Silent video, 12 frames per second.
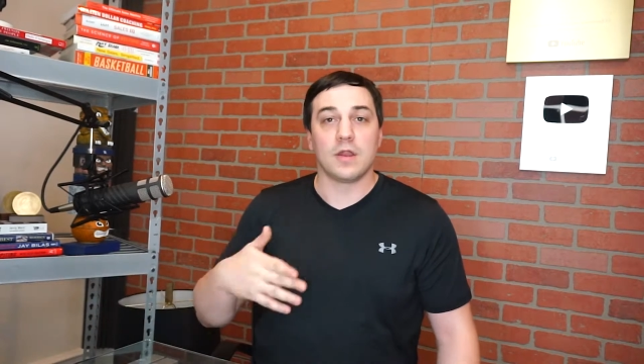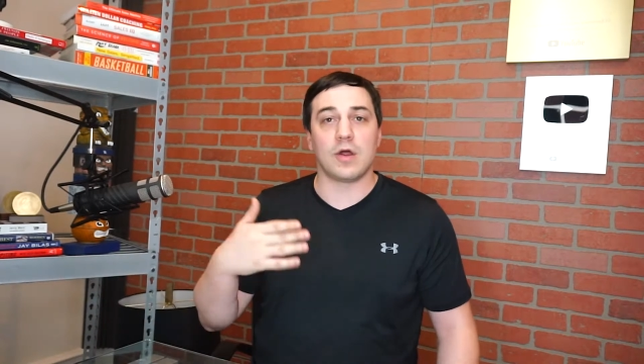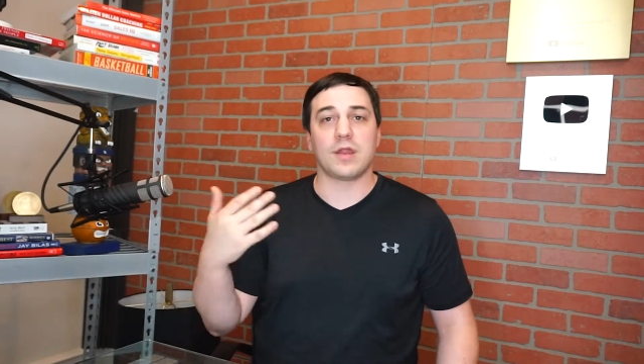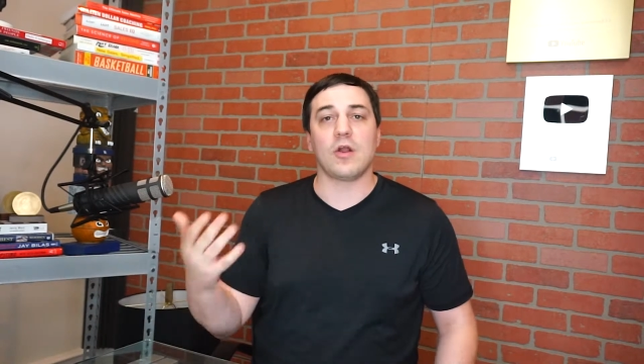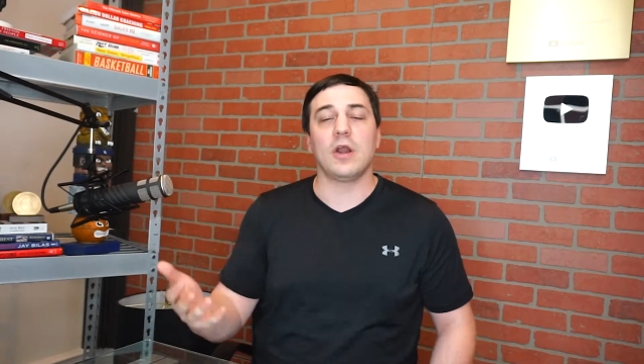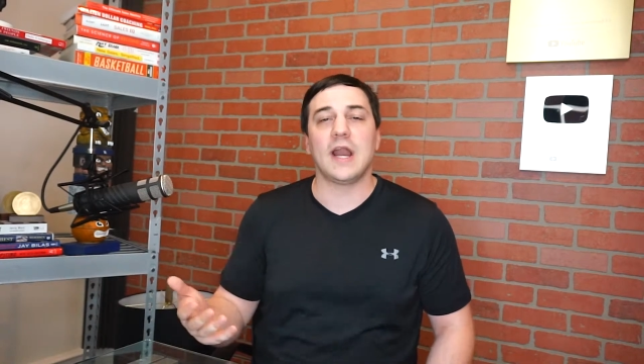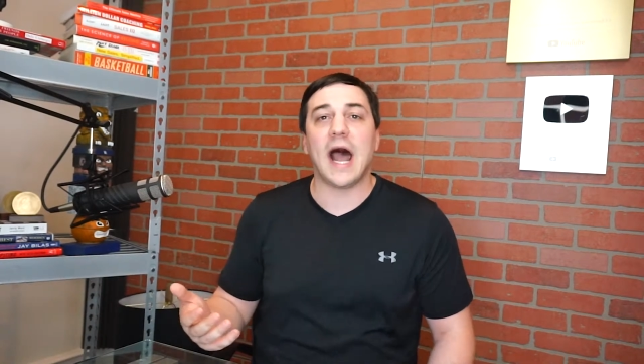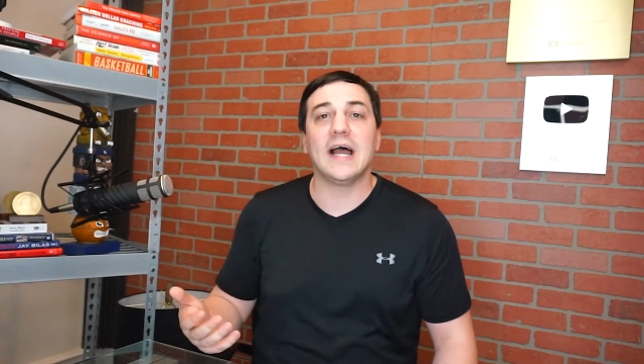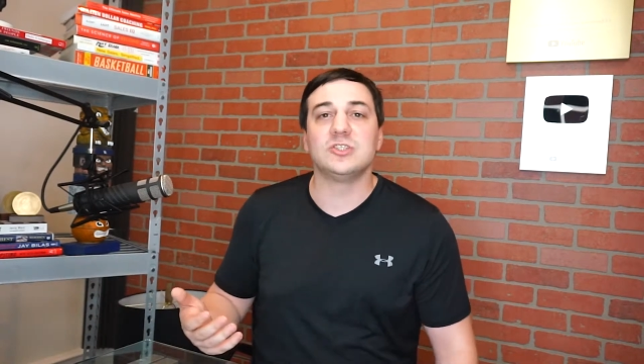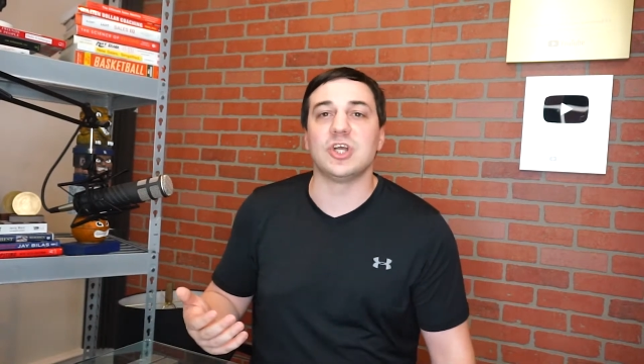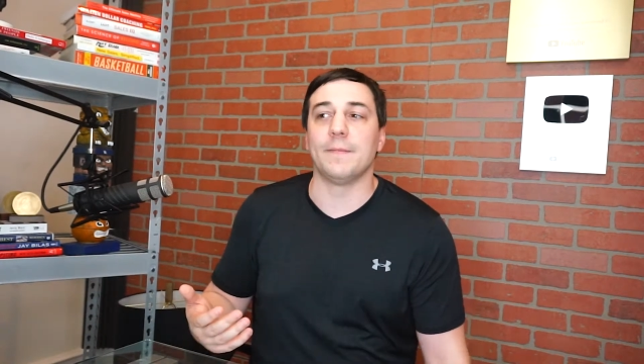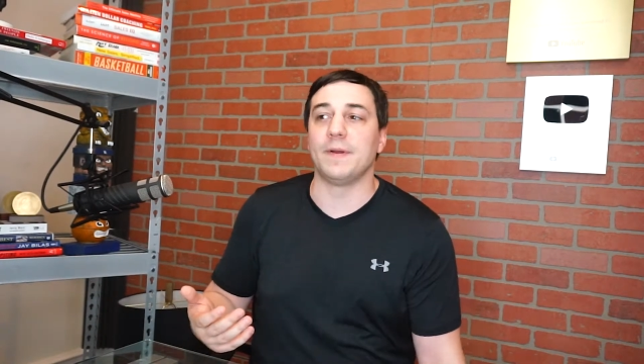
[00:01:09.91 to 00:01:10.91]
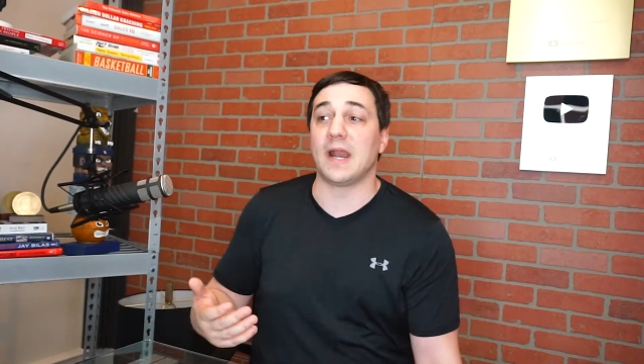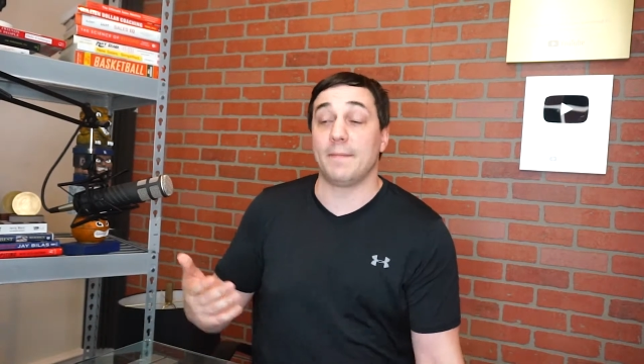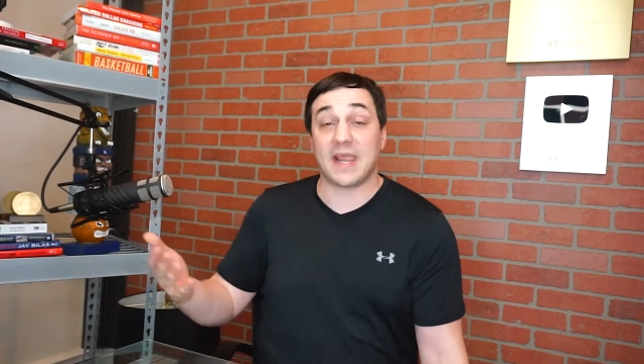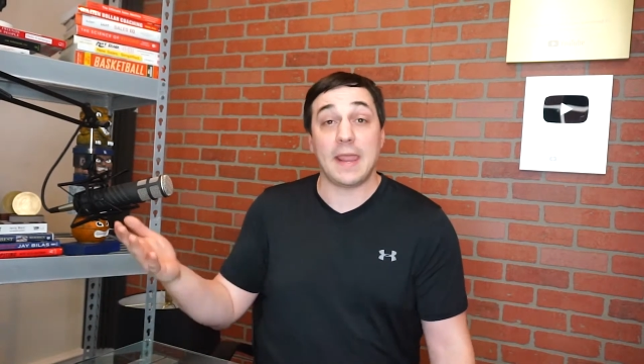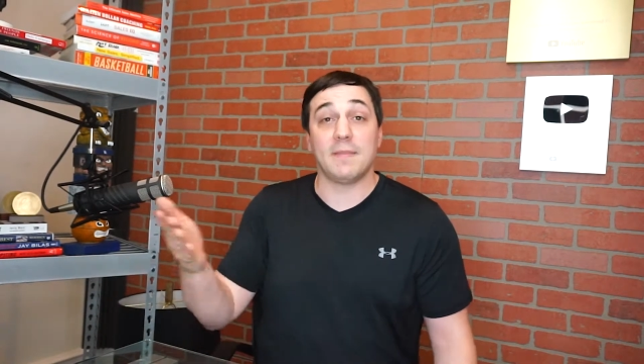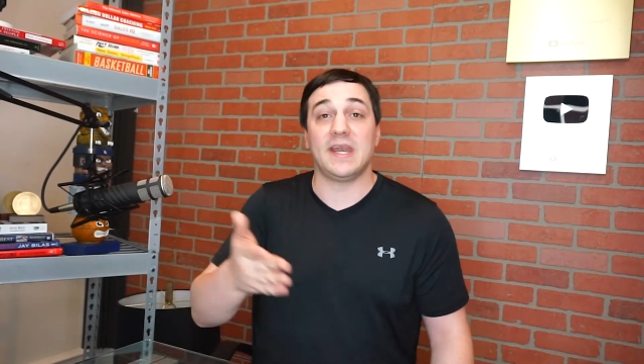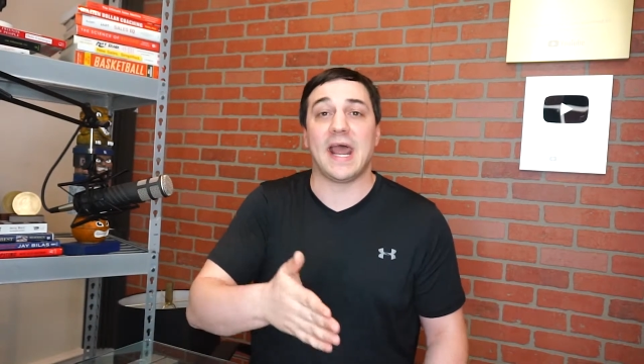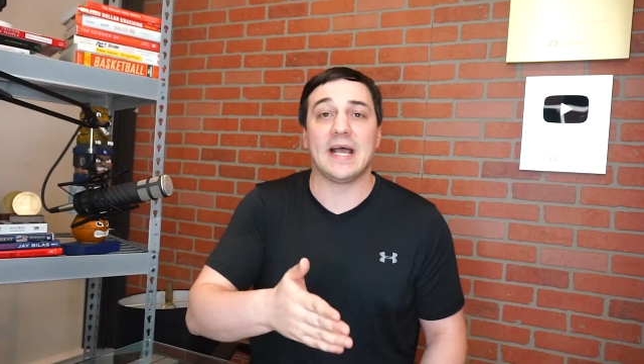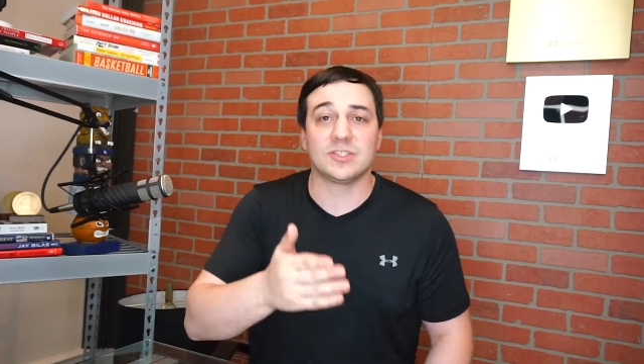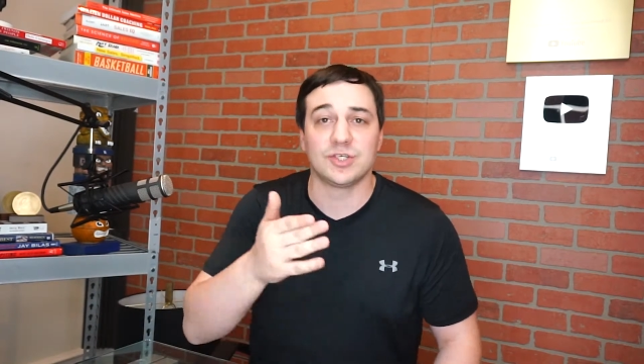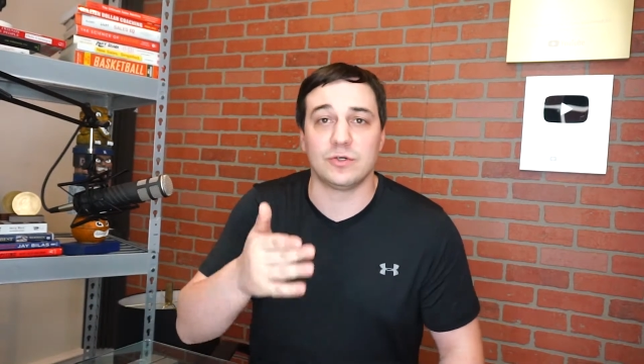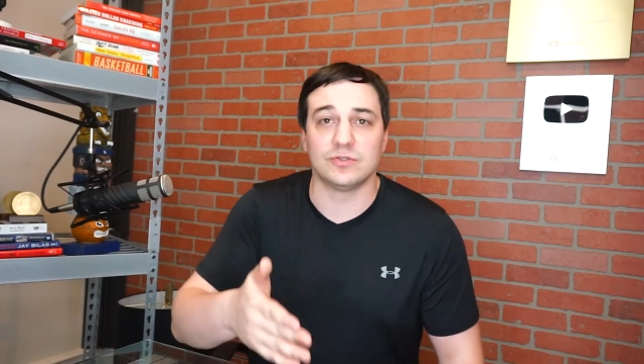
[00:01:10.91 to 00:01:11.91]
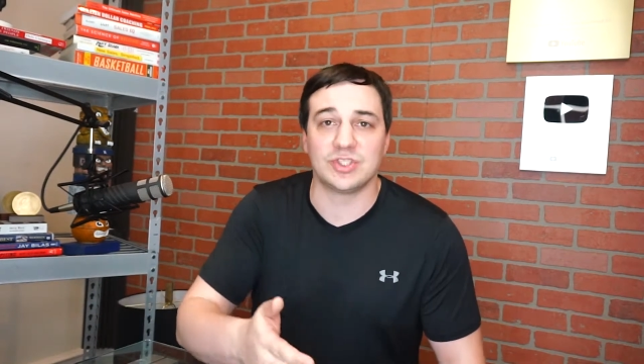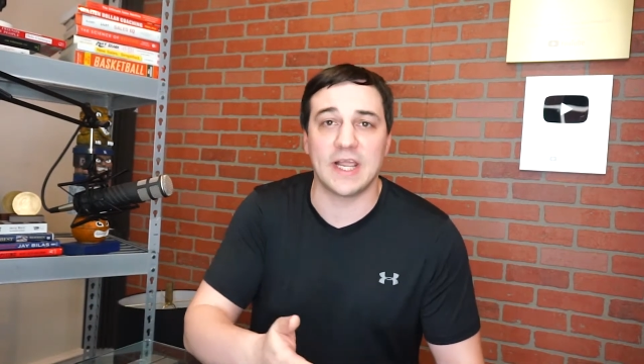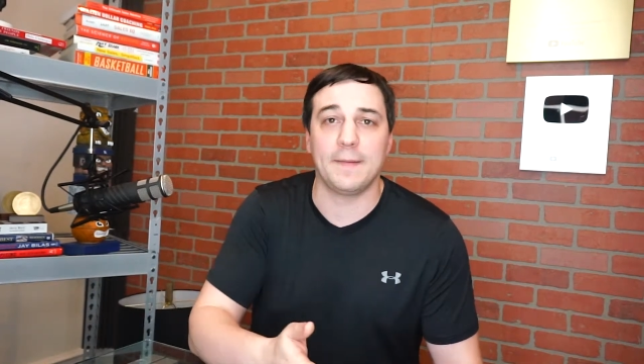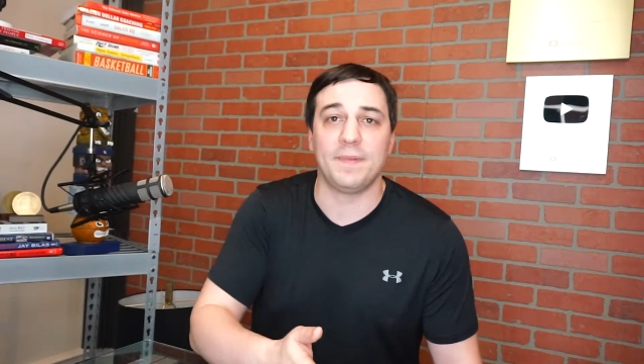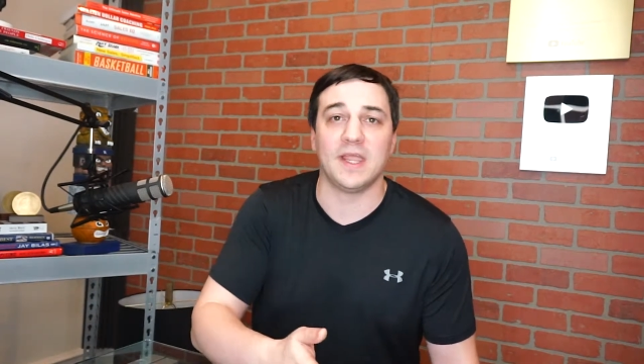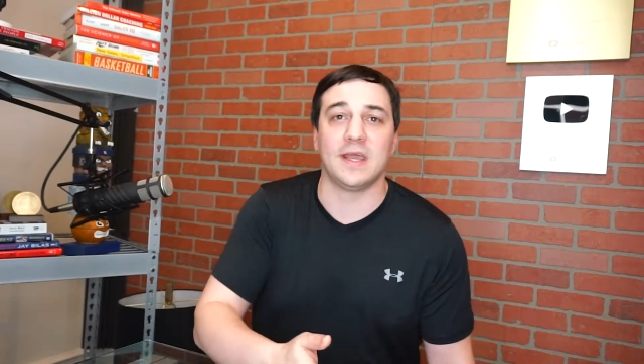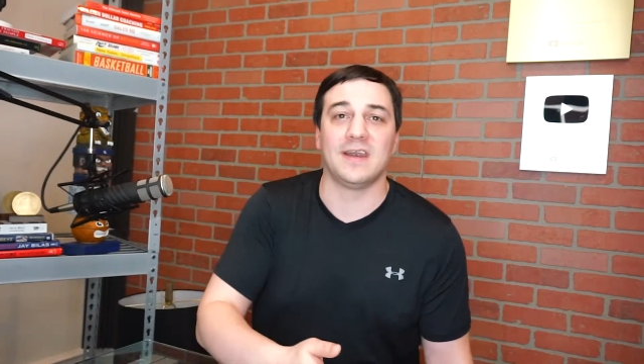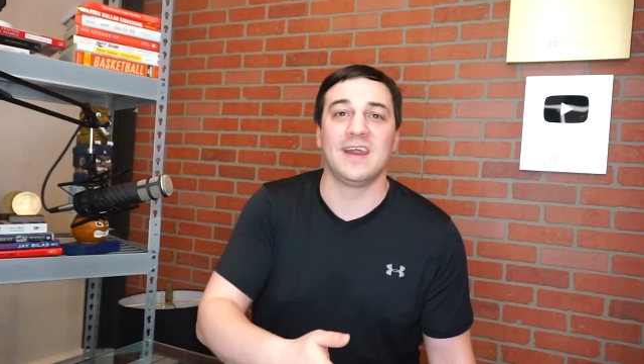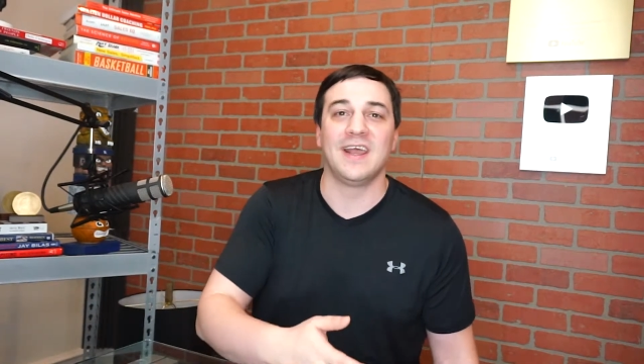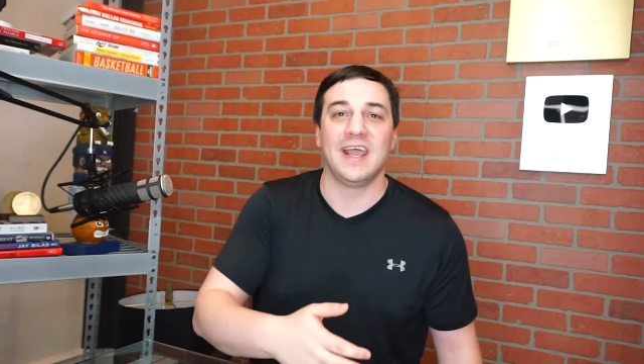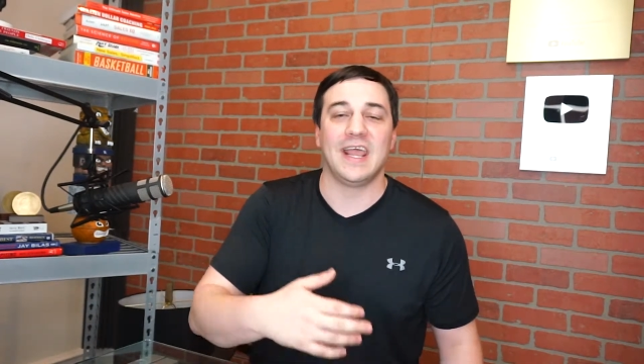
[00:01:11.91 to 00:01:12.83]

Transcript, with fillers: So I started high jumping. I became a national champion